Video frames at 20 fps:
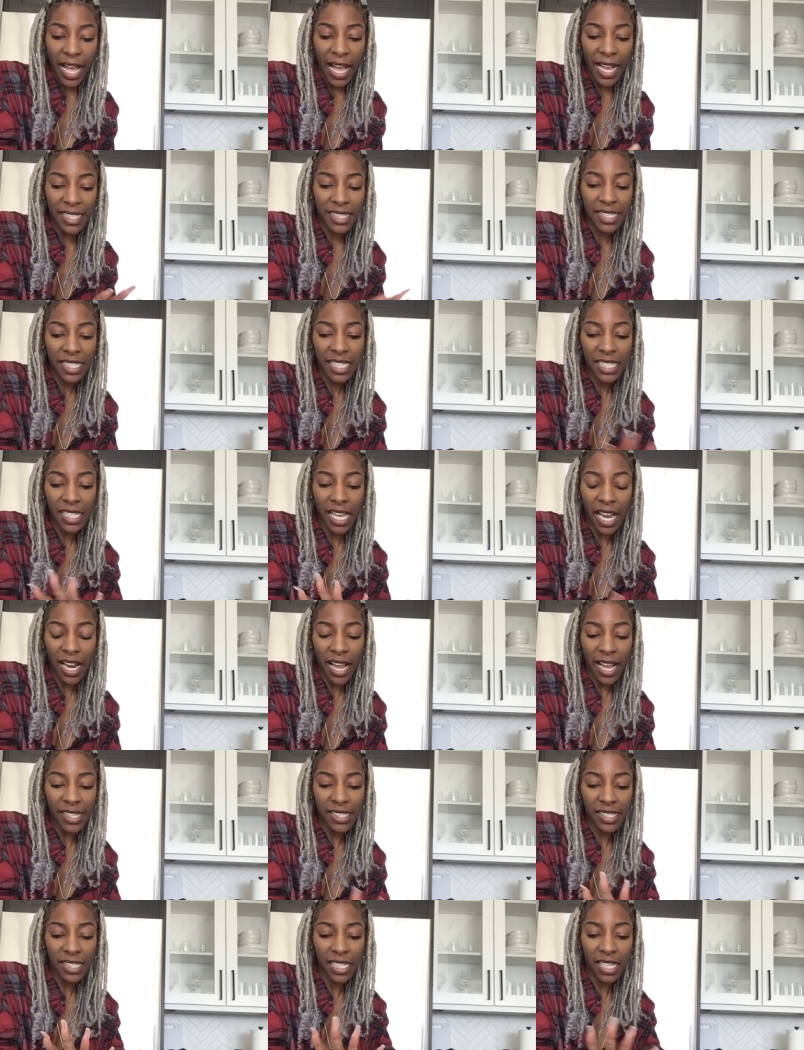I see
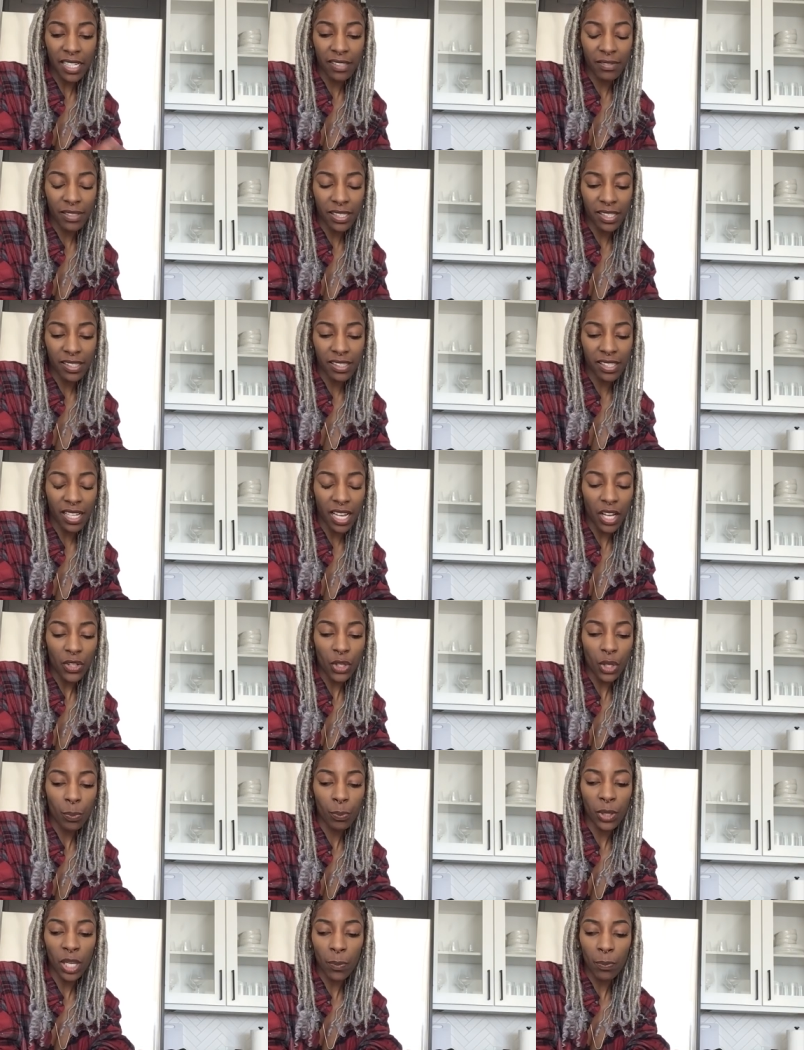I see
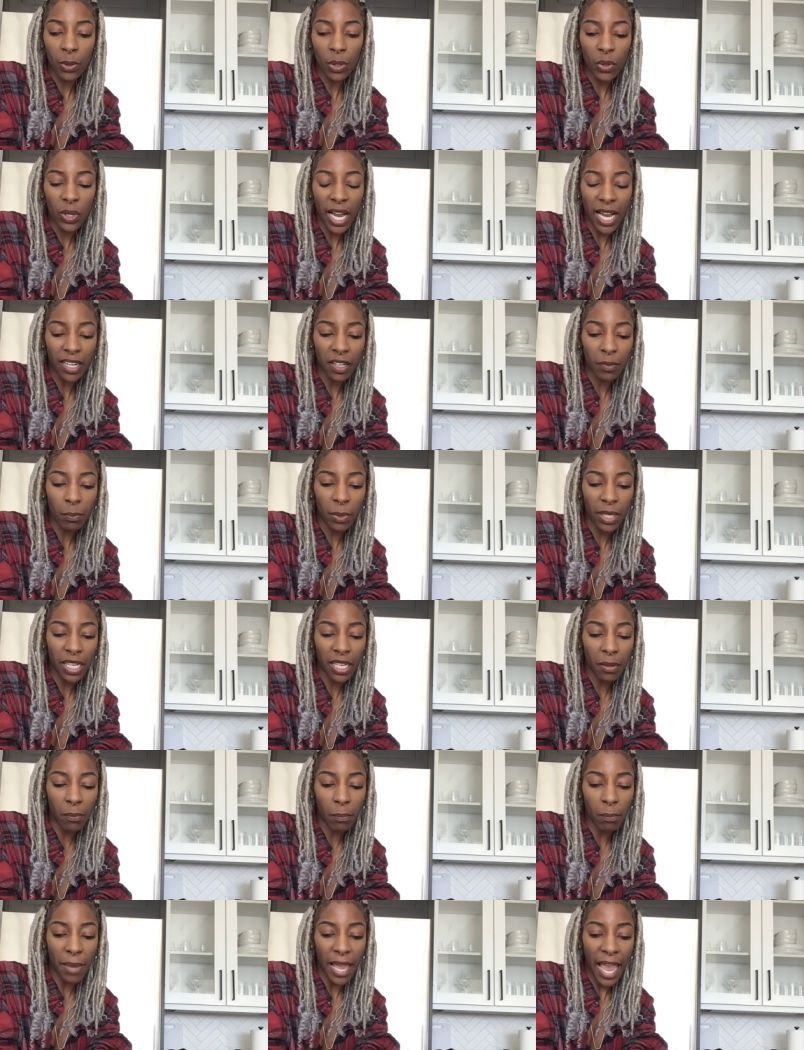other people kind of
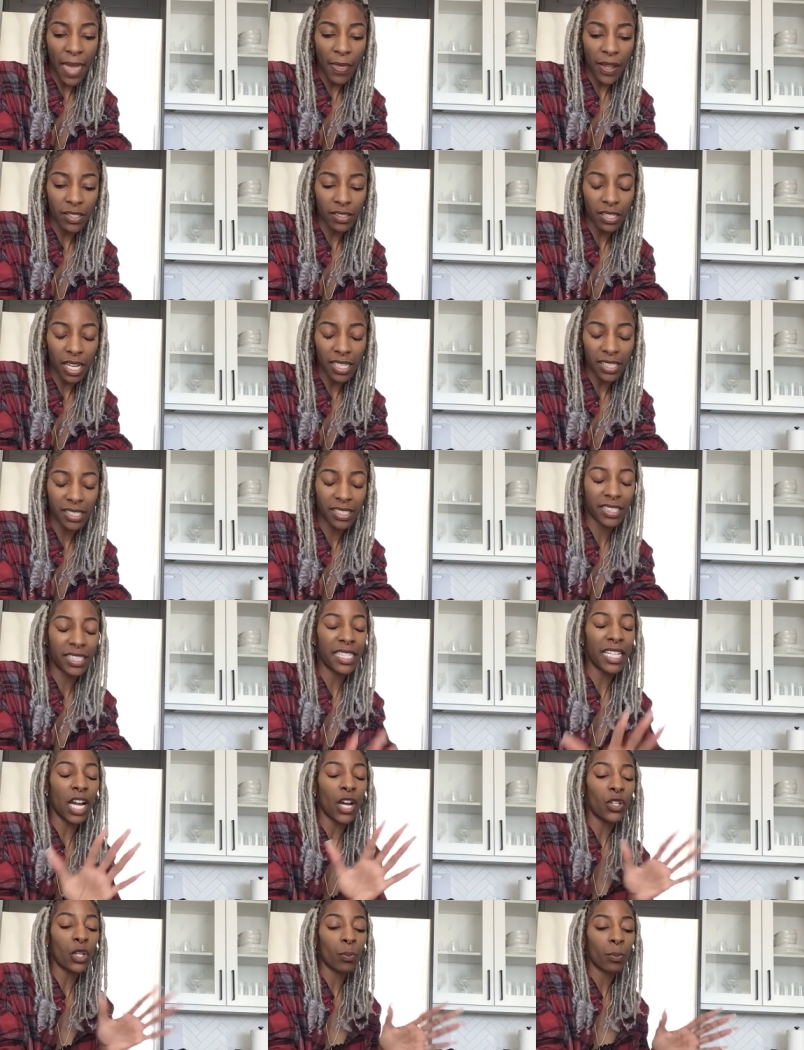being mad at I see
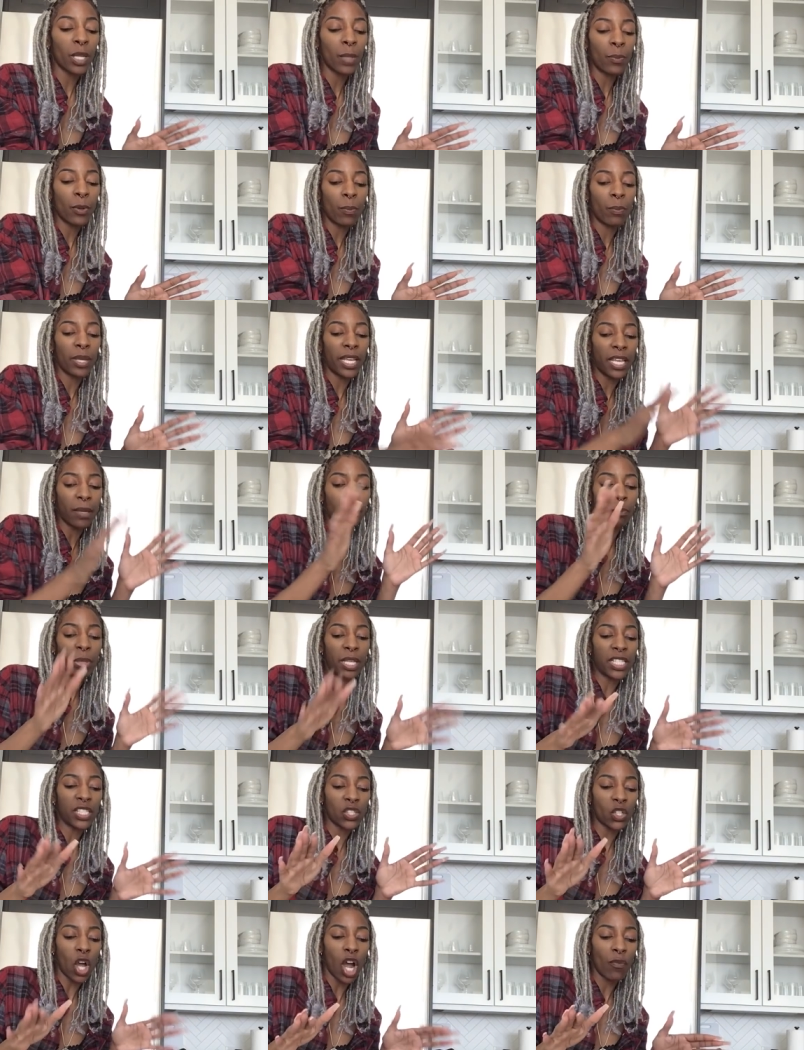other people being
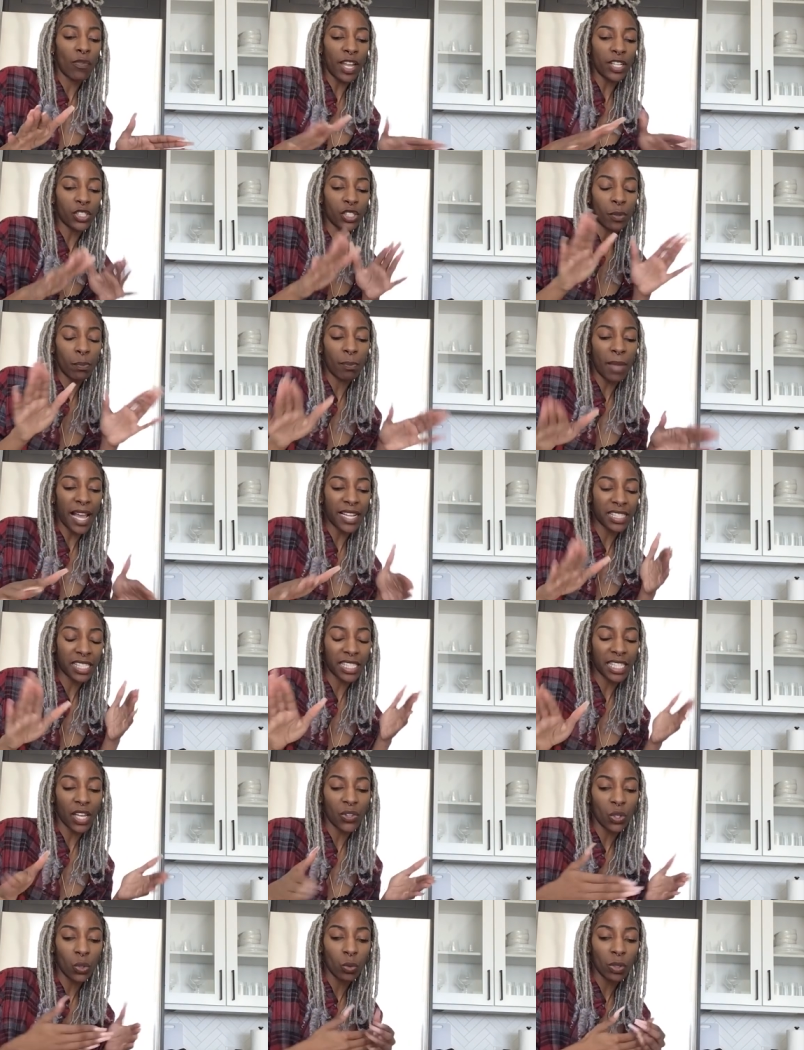pissed off that you're back
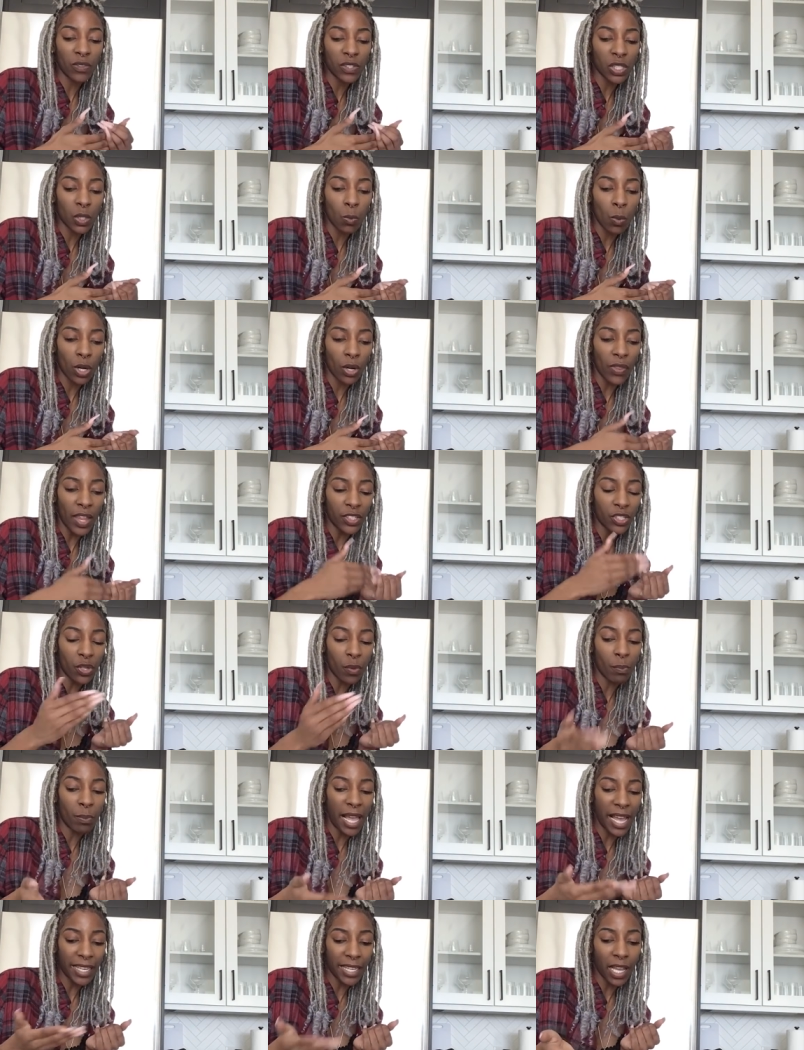together with someone or that you're
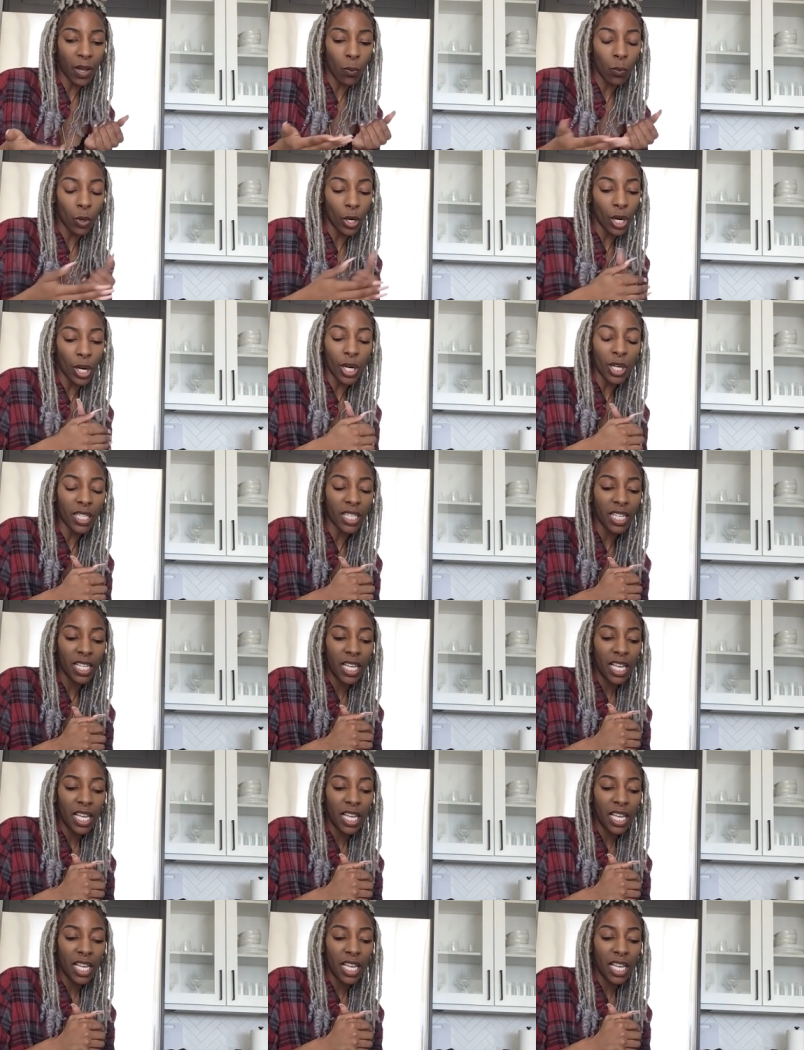back at work.